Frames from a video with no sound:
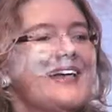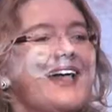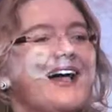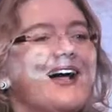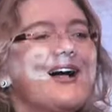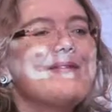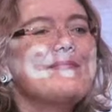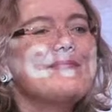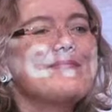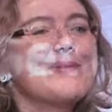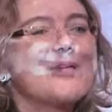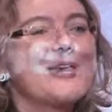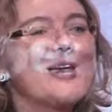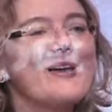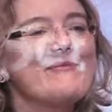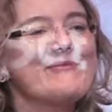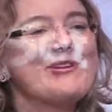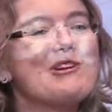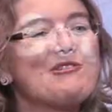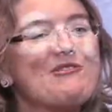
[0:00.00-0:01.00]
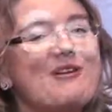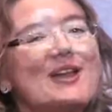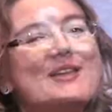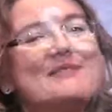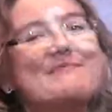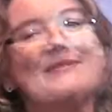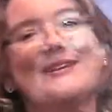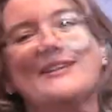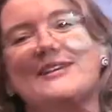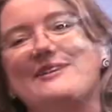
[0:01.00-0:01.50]
But I'm a
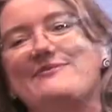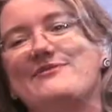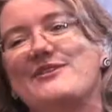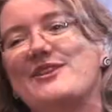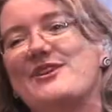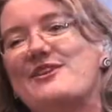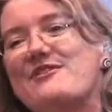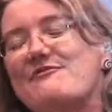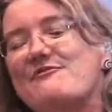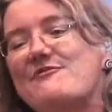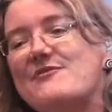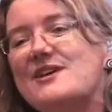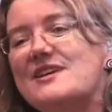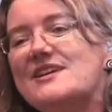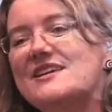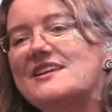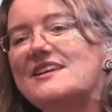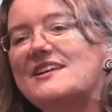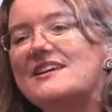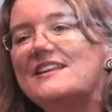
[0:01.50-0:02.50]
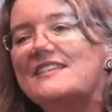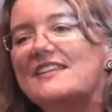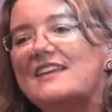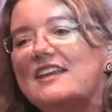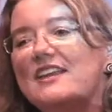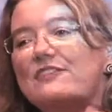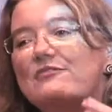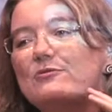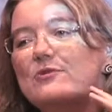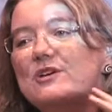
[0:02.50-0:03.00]
great believer that if
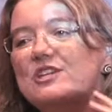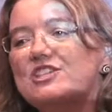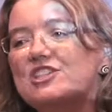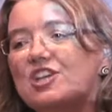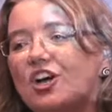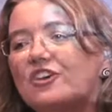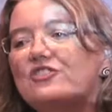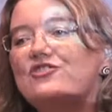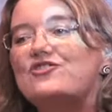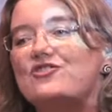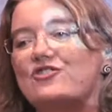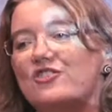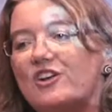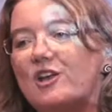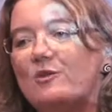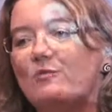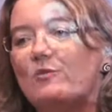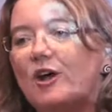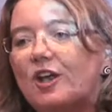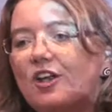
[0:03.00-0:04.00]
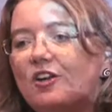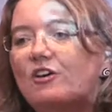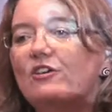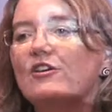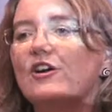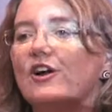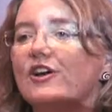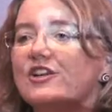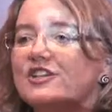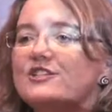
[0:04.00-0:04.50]
we don't dream, we're
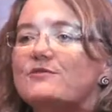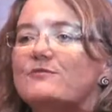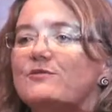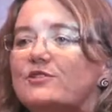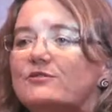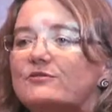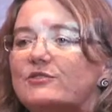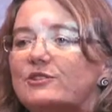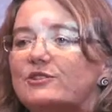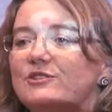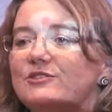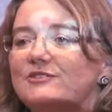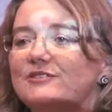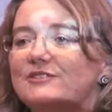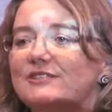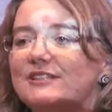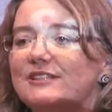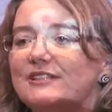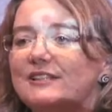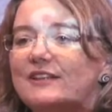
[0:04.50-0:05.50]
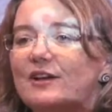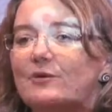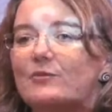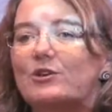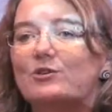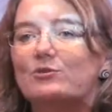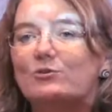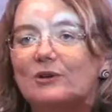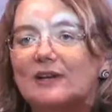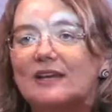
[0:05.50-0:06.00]
not going to move on. That
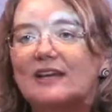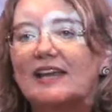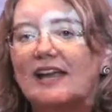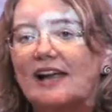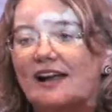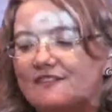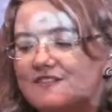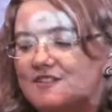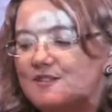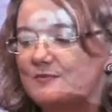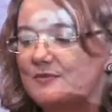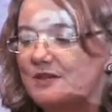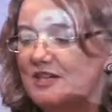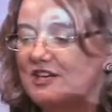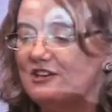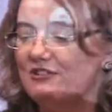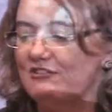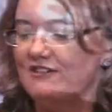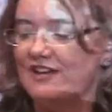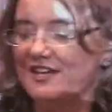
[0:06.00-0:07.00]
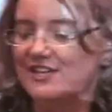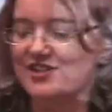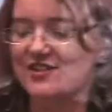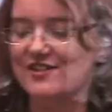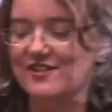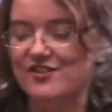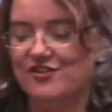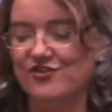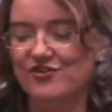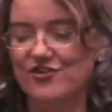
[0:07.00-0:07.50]
we really have to be courageous and